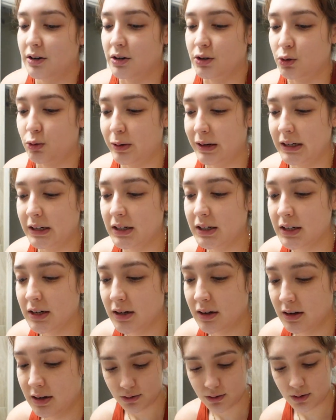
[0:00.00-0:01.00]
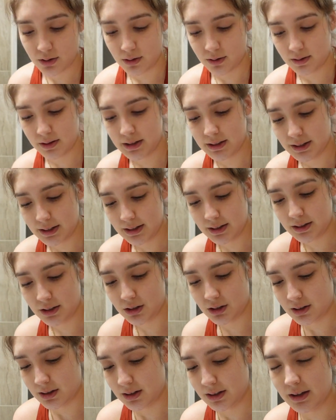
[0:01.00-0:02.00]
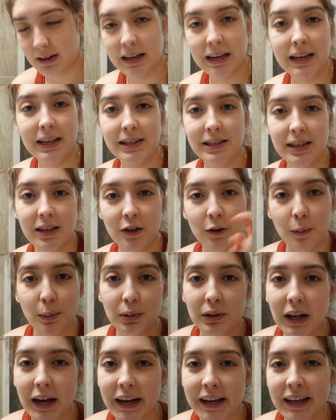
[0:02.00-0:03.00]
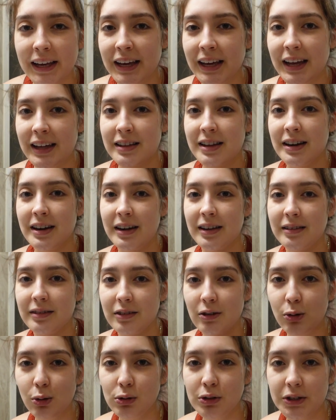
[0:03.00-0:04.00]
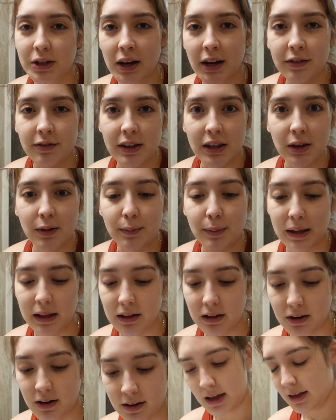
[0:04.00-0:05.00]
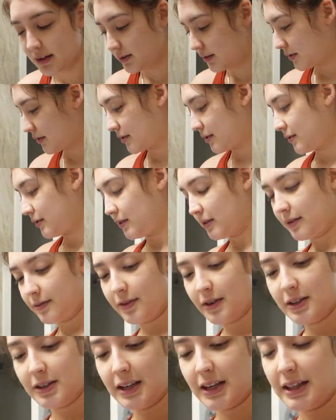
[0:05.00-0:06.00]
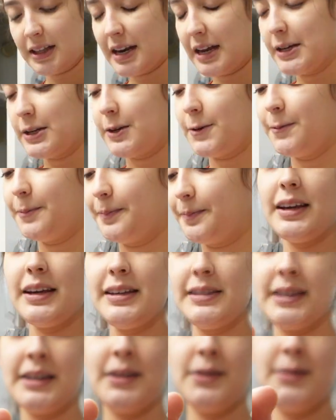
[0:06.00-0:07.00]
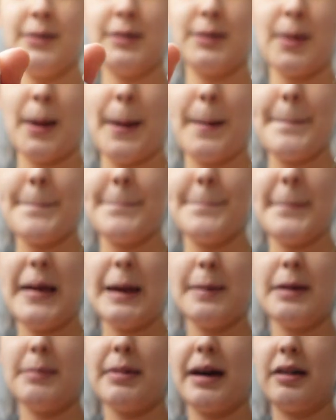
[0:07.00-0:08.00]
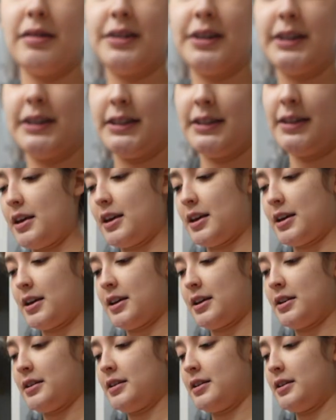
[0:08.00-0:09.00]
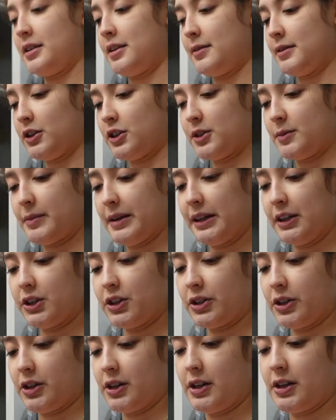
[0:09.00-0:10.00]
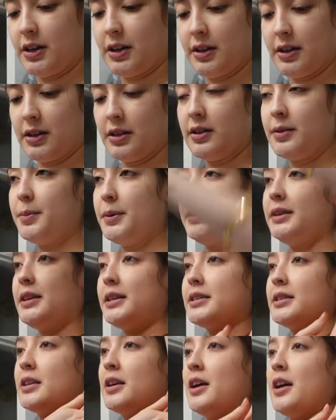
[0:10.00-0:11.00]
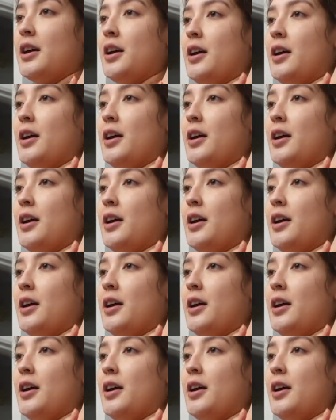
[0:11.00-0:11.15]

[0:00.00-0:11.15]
just quicker. So this is just easy. You apply it and then it cools off and you peel it off. So the first thing that I do is I use baby powder and just make sure to put this